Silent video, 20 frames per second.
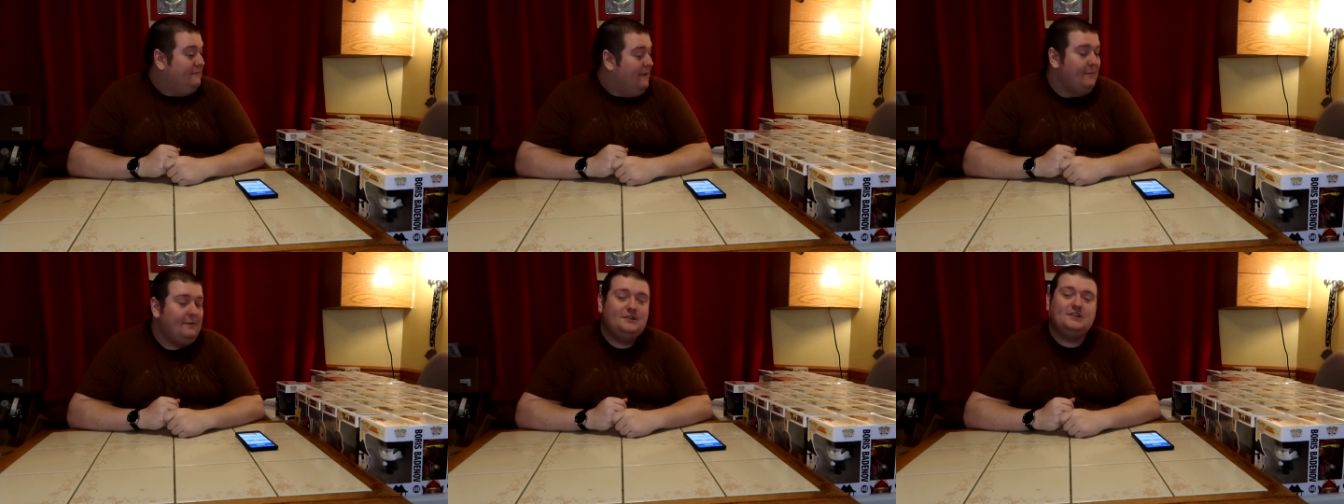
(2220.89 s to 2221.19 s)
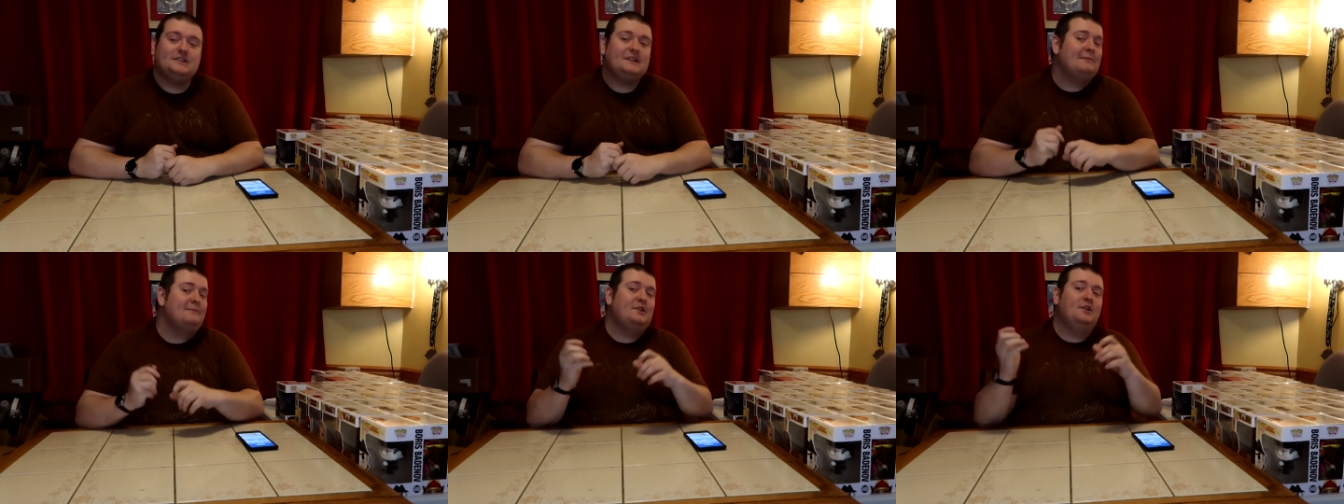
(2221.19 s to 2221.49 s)
Maybe
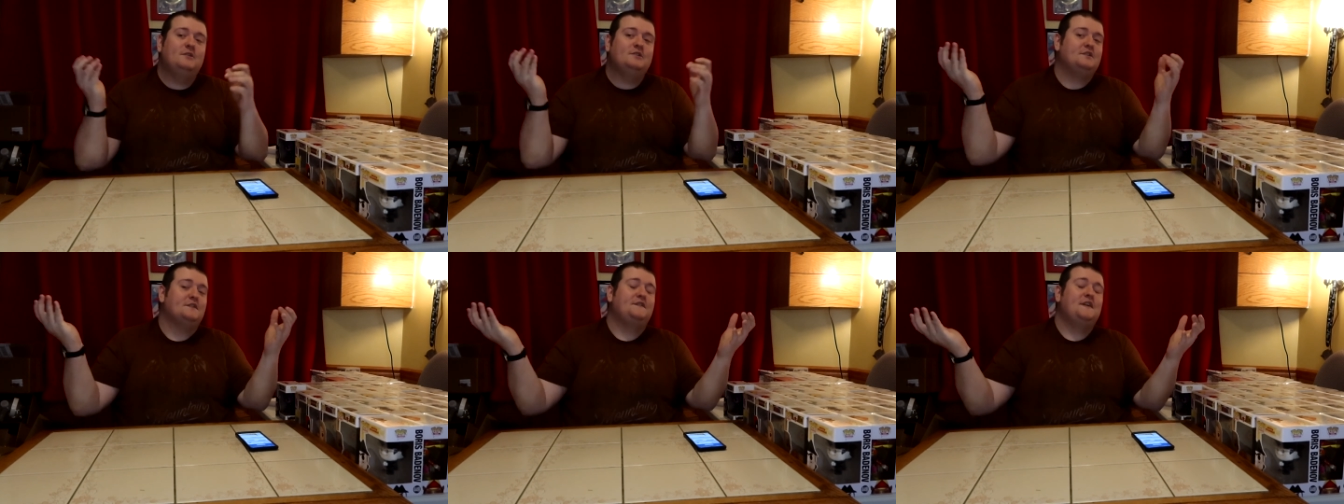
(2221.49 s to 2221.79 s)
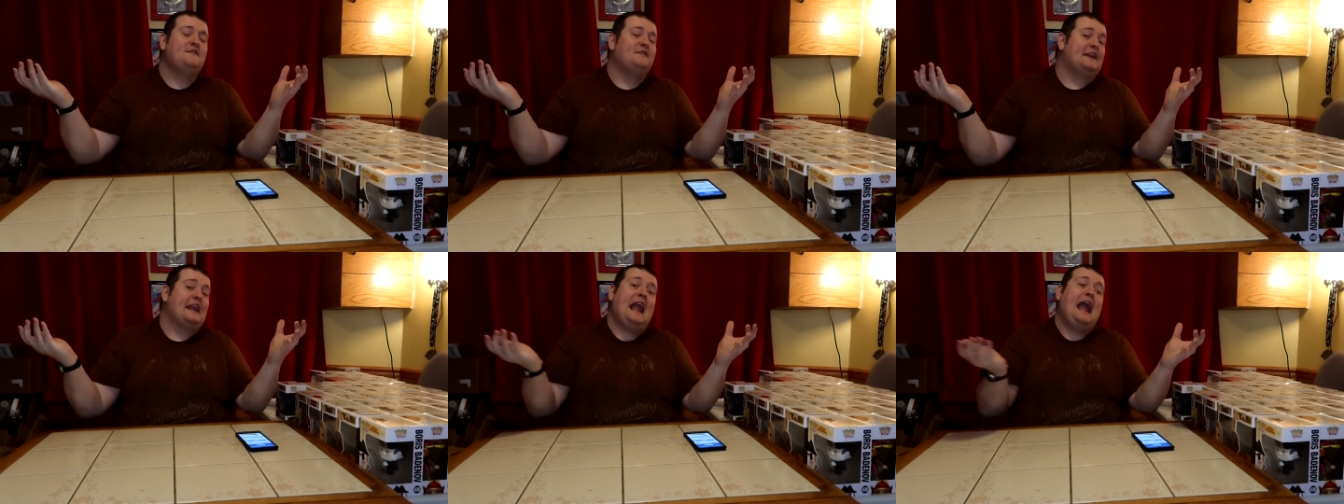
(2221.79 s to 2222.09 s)
just let me know what your
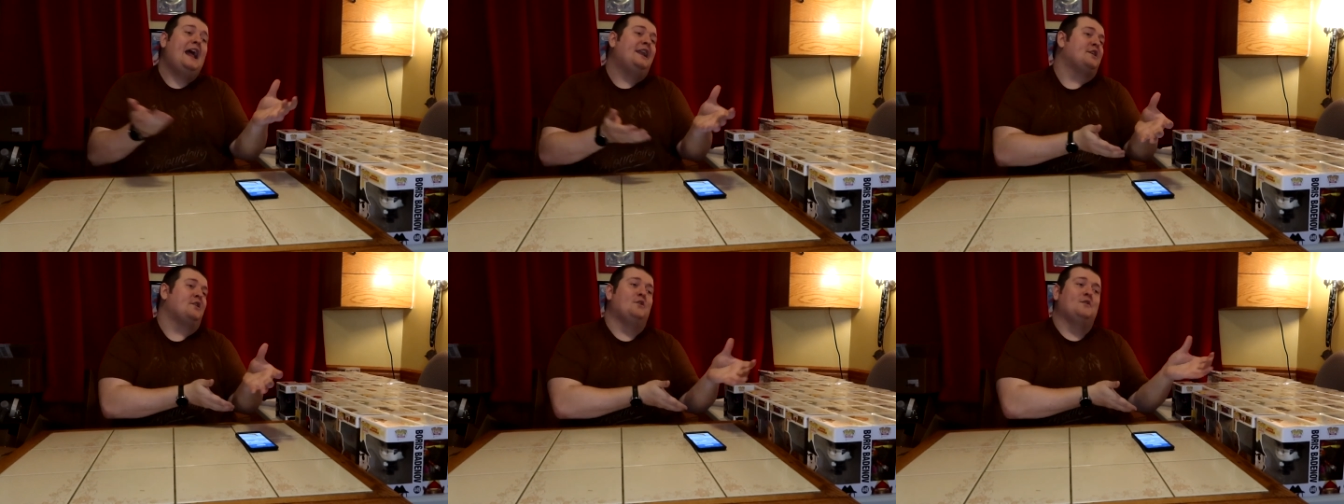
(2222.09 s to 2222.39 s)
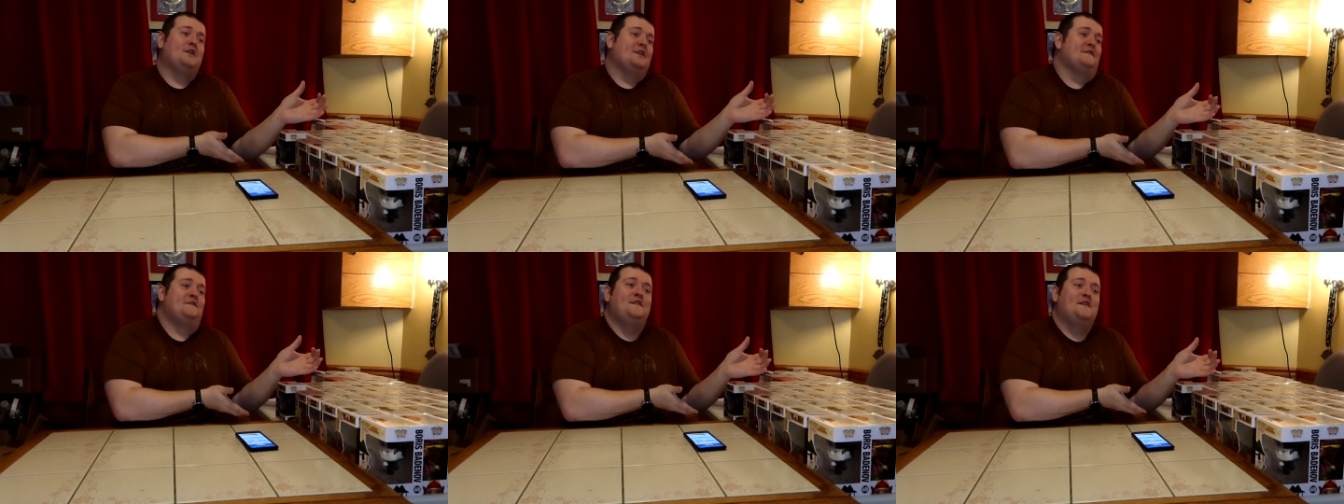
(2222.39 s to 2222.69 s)
favorite
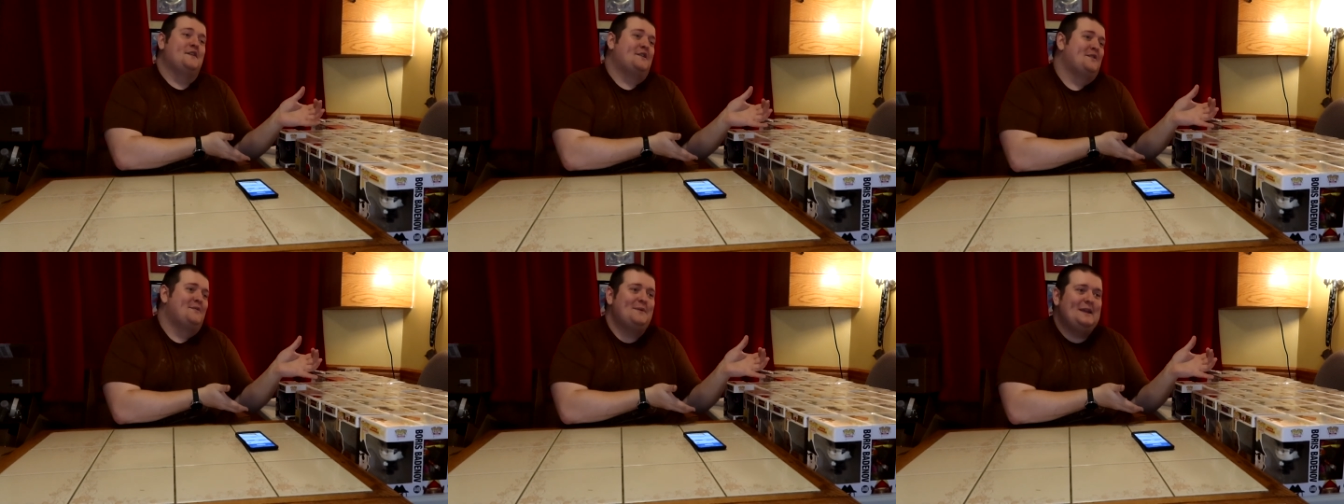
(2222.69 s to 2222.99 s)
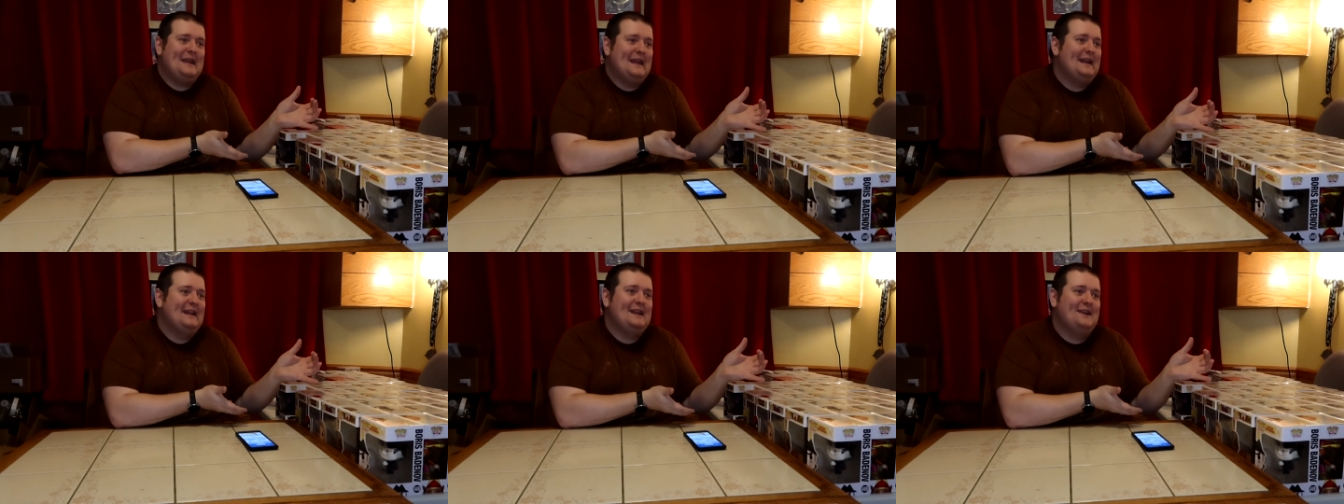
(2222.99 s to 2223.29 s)
category of Funko
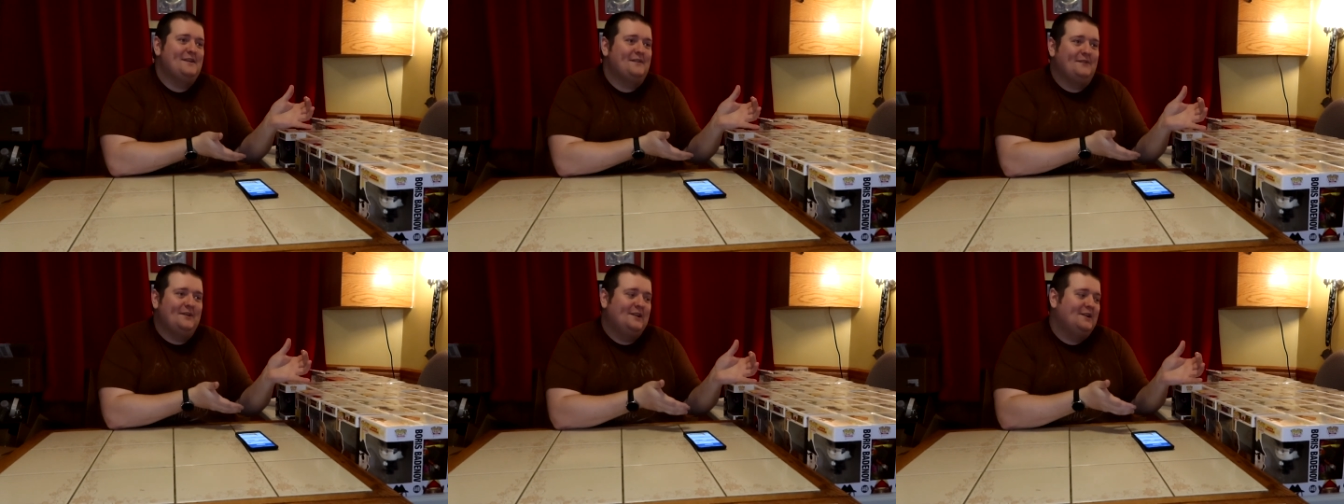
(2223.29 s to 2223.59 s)
we hit here.